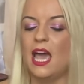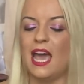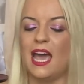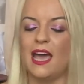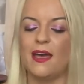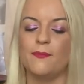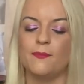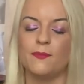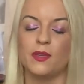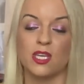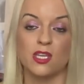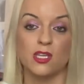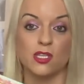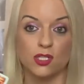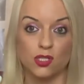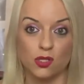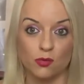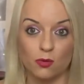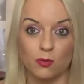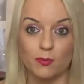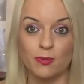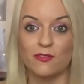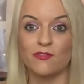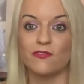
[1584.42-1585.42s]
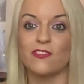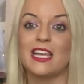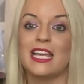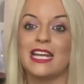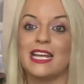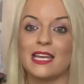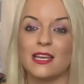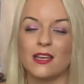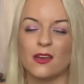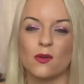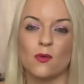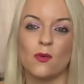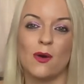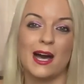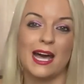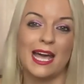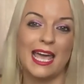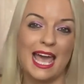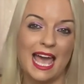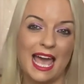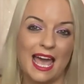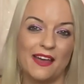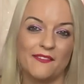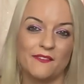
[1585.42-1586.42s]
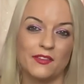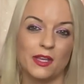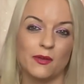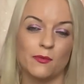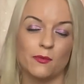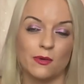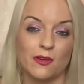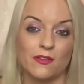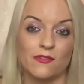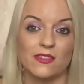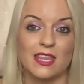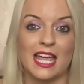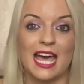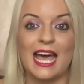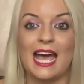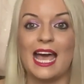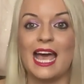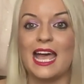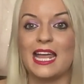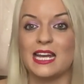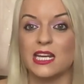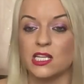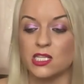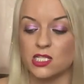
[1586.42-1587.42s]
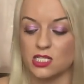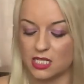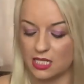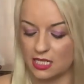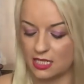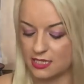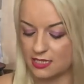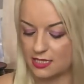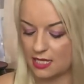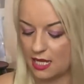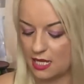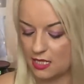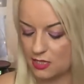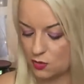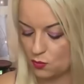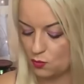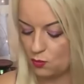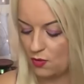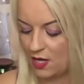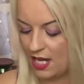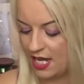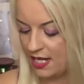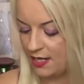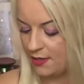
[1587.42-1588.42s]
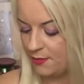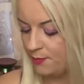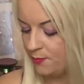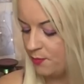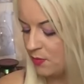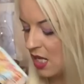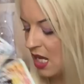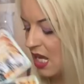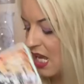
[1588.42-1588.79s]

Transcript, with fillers: Um, because you will be feeling quite heavy with their energies as well.